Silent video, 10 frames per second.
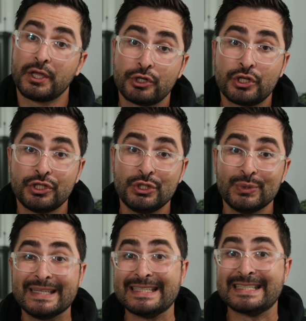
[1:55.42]
you should do
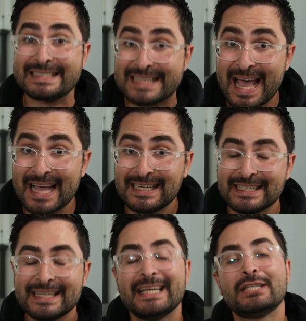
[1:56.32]
instead
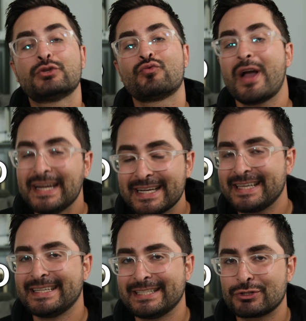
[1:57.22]
is write a
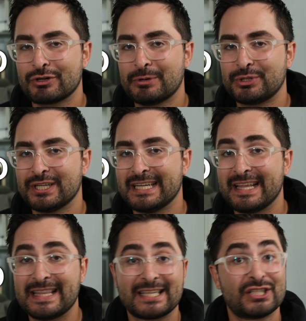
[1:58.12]
gig description
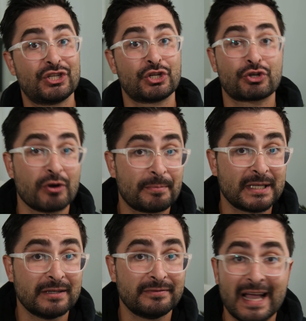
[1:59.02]
that's
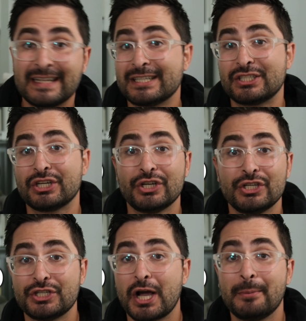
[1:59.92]
descriptive and does a good
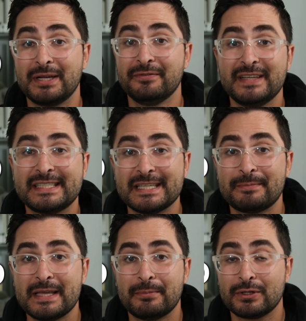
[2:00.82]
job convincing
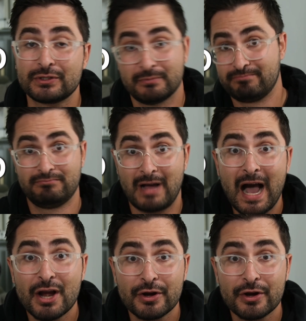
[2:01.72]
people to hire